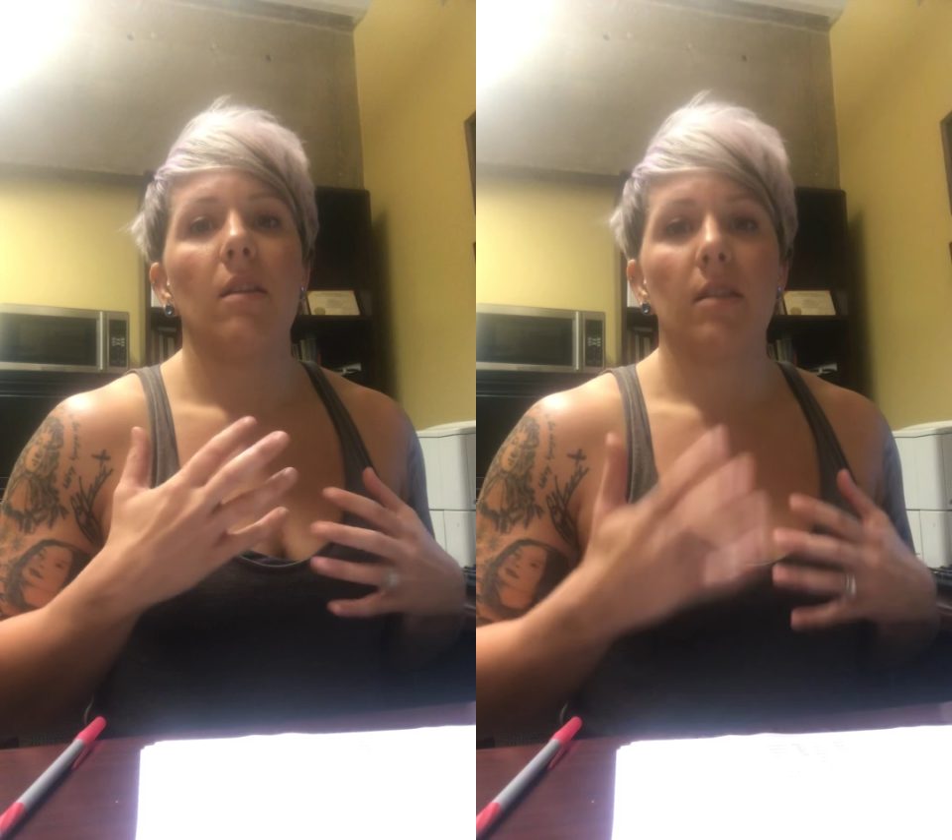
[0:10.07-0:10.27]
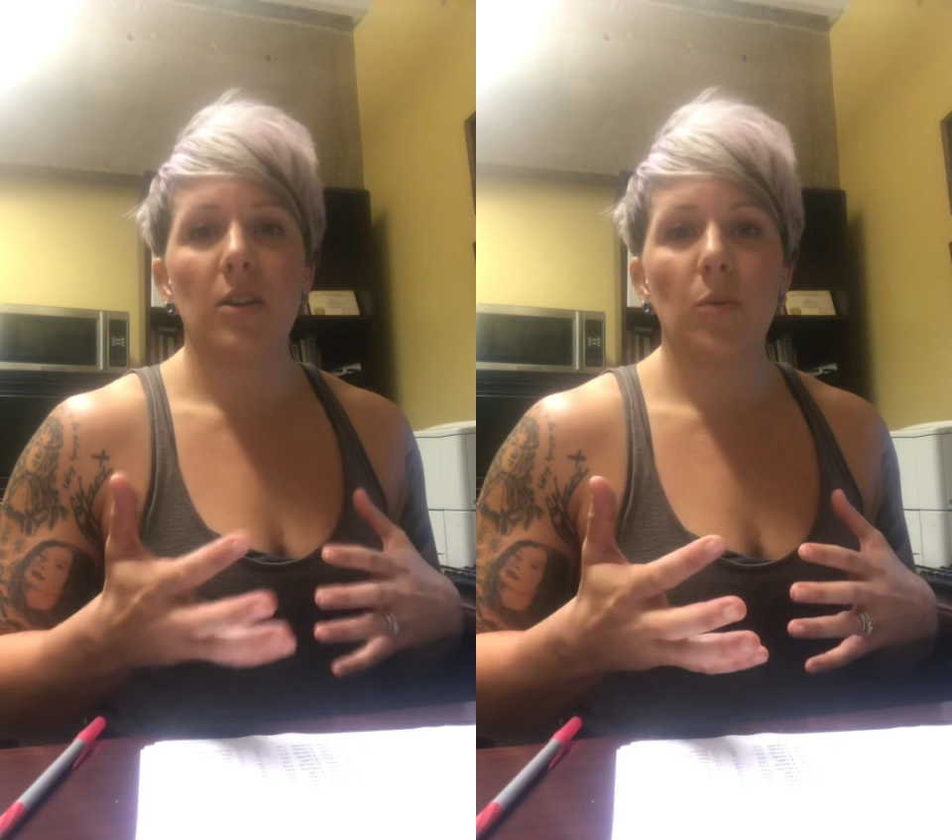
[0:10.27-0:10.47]

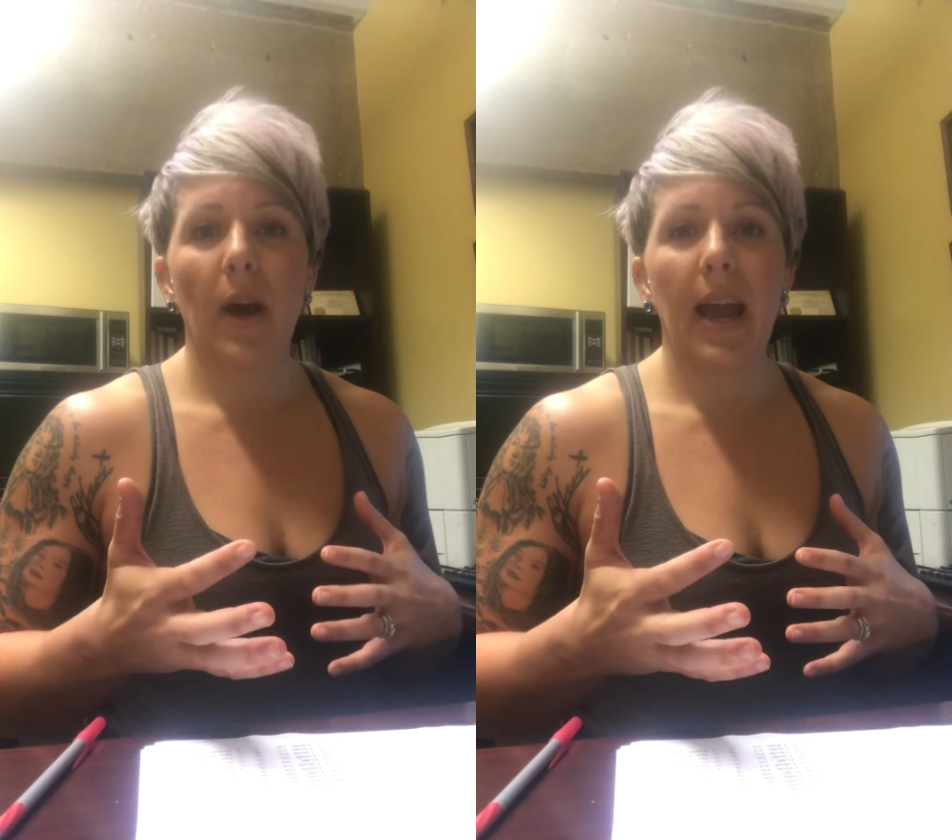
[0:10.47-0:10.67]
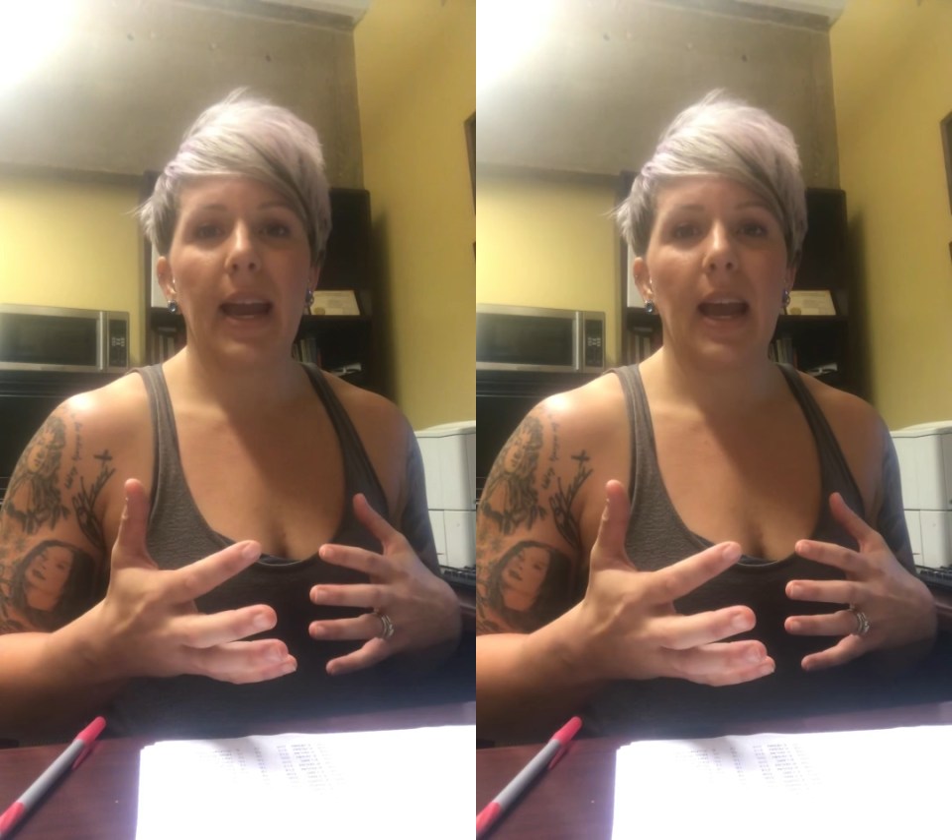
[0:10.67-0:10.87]
this
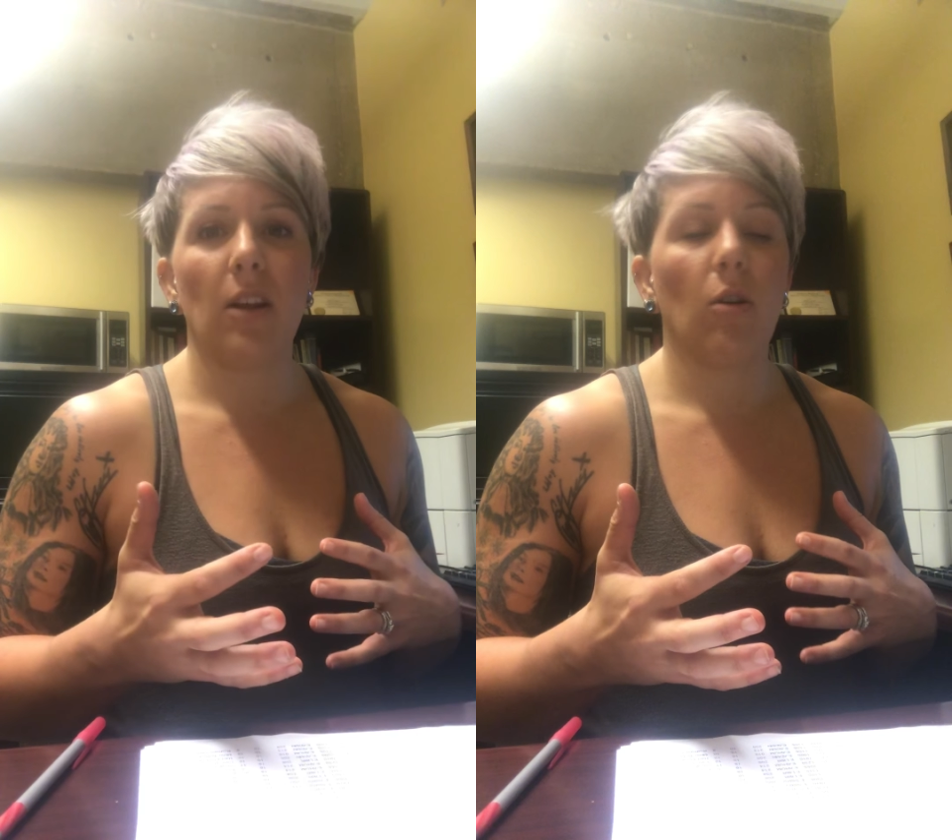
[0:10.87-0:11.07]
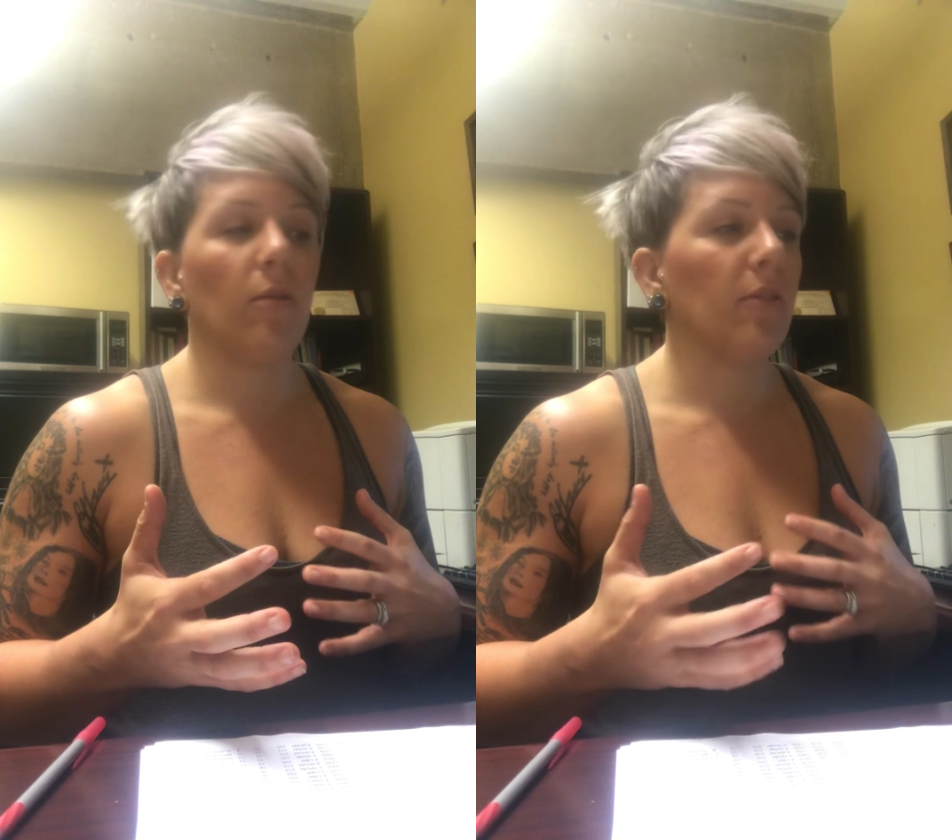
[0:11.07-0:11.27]
way, and
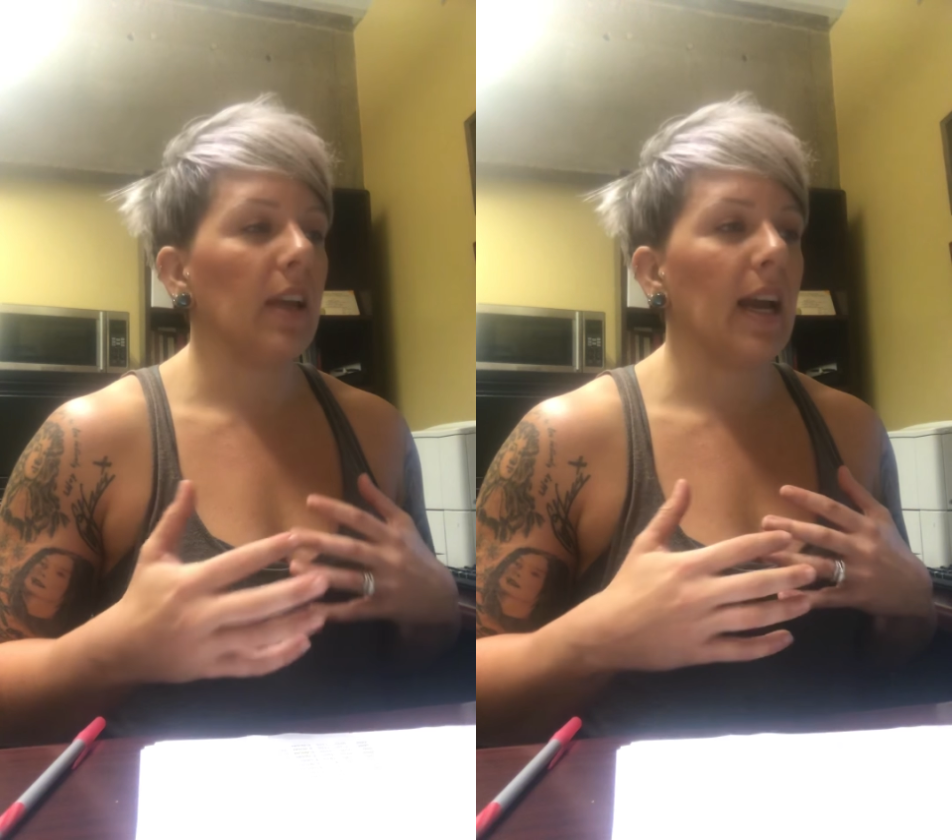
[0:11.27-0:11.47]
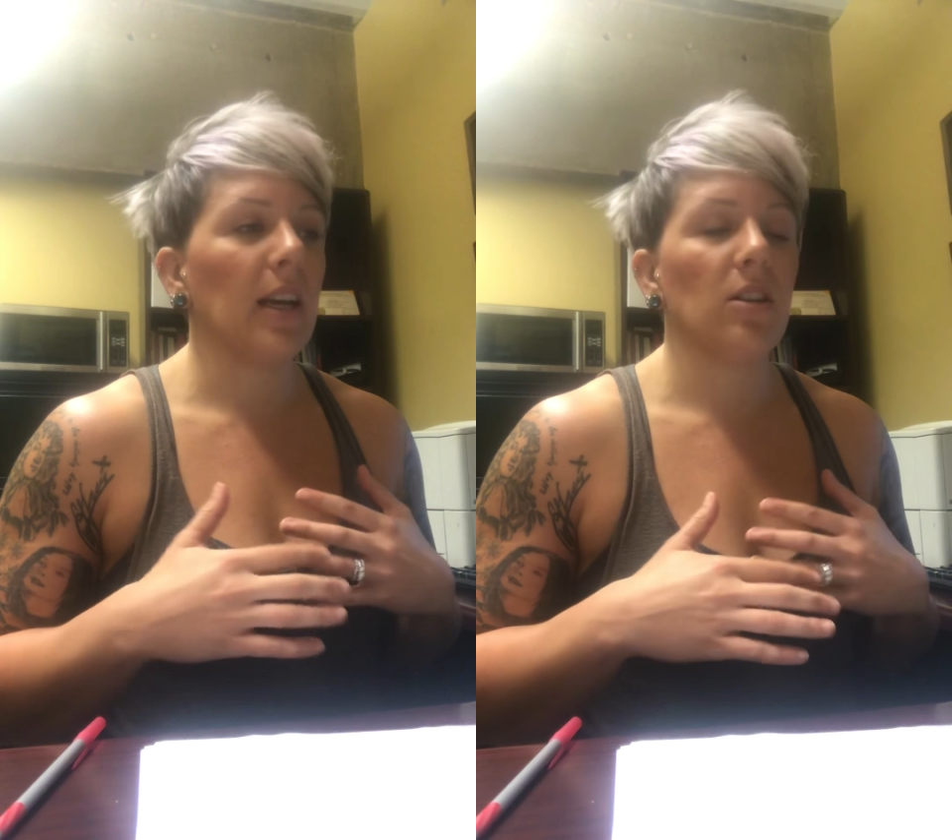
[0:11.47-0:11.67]

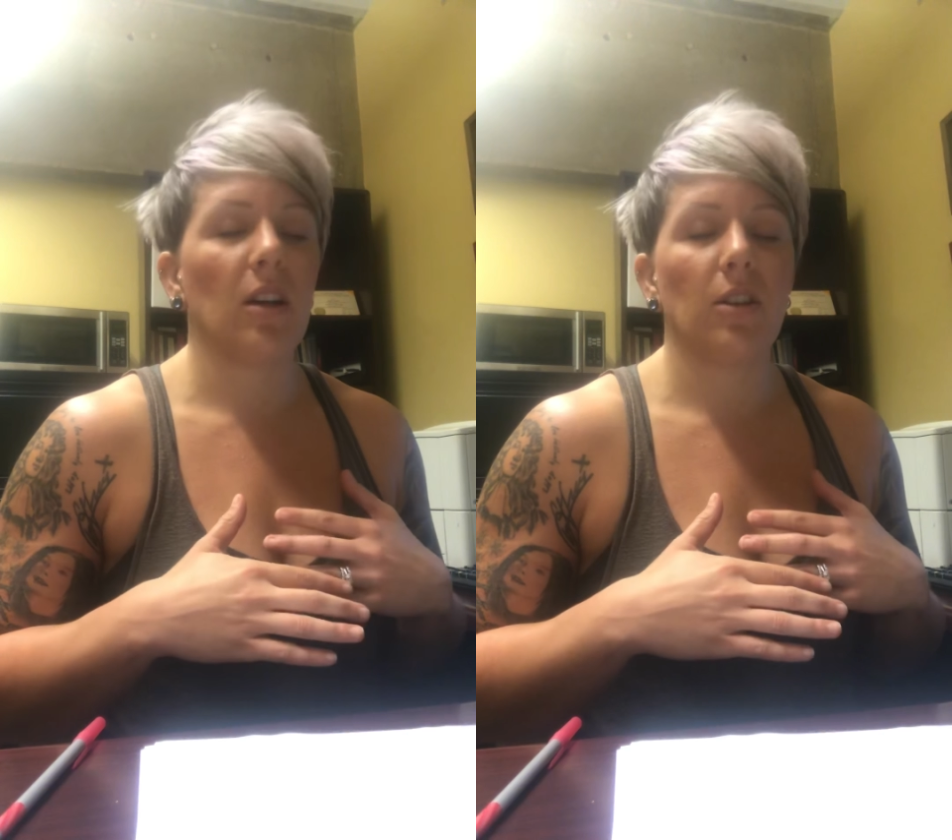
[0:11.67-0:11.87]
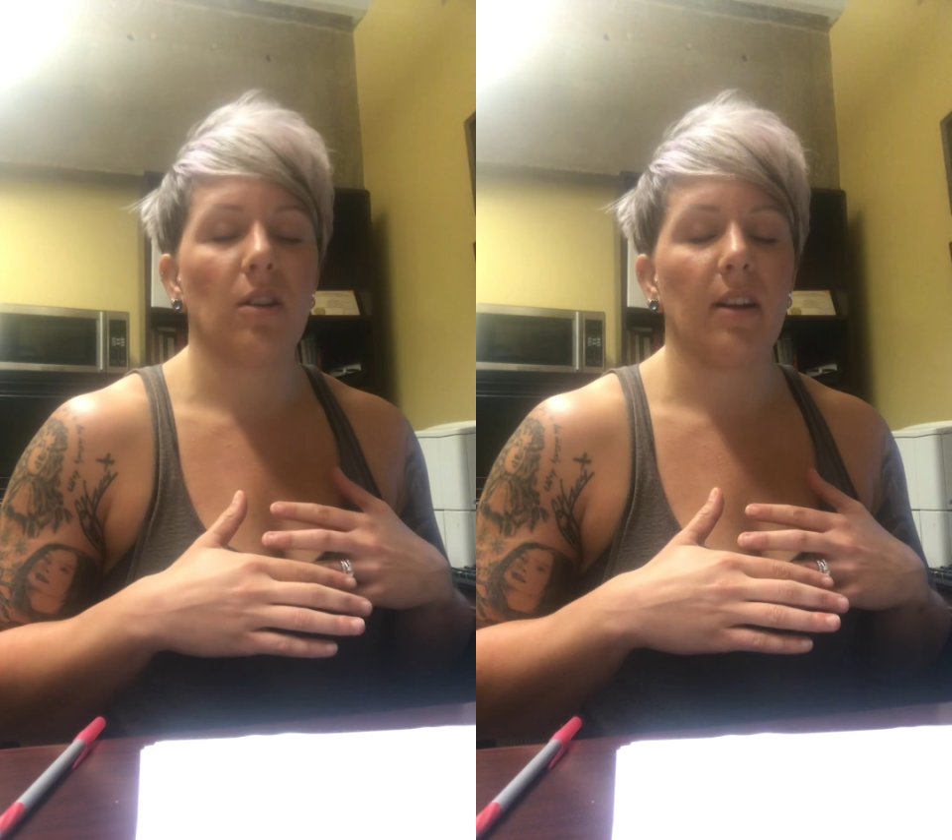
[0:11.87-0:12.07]
hopefully I can
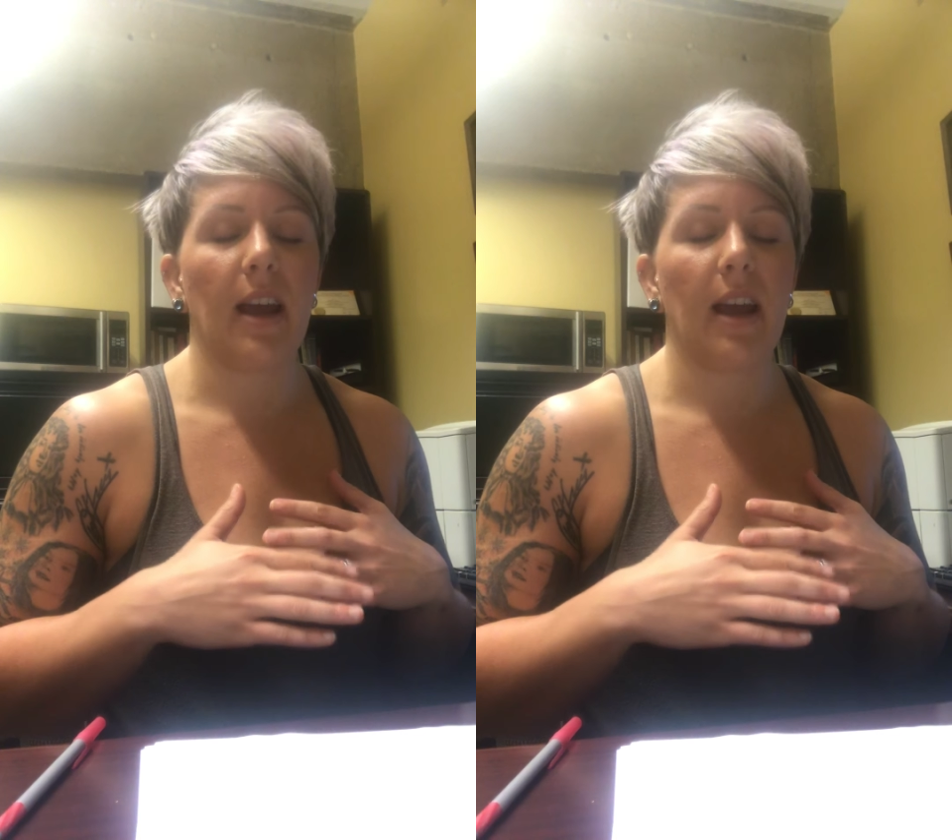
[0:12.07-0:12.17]
touch on